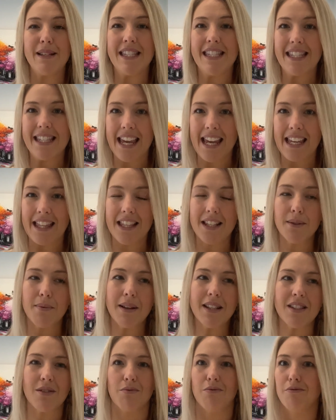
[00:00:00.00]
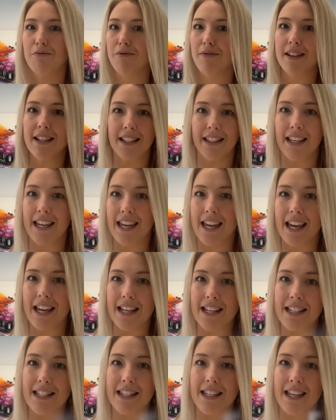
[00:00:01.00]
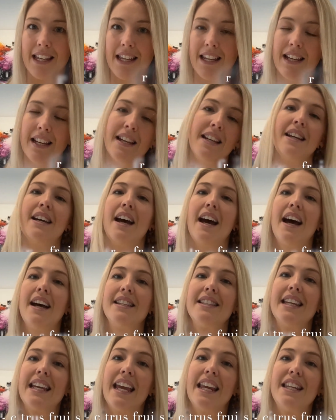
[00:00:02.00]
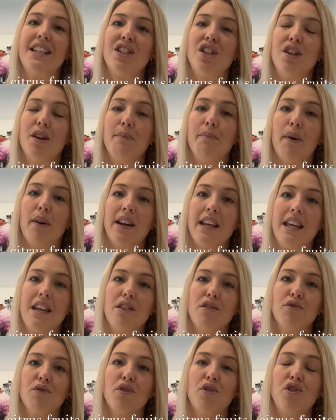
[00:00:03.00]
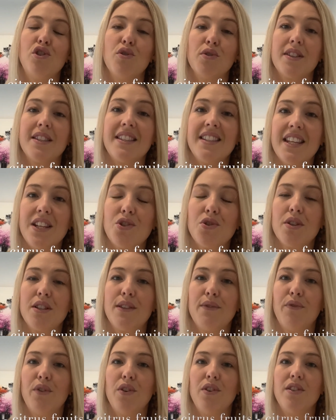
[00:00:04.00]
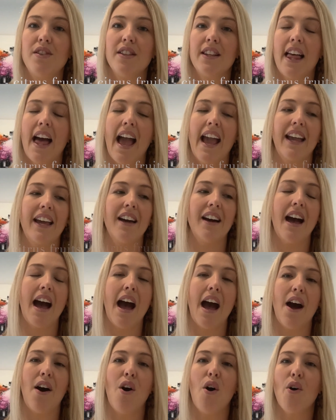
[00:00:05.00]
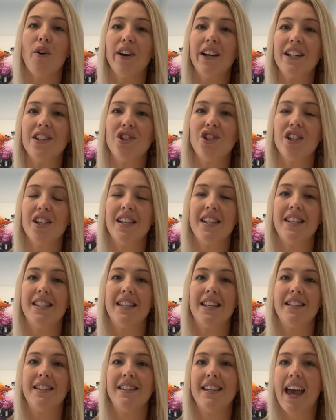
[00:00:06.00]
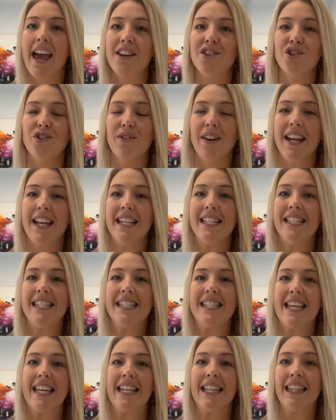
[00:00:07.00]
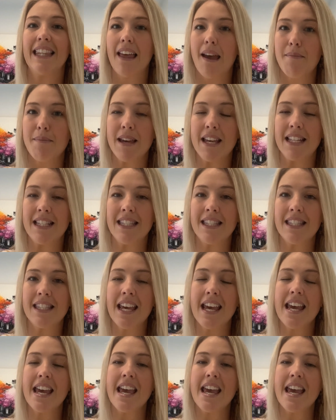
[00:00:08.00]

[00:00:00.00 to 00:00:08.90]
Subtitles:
C, this one's really easy to get into your body through your citrus foods like oranges and tangerines and lemons,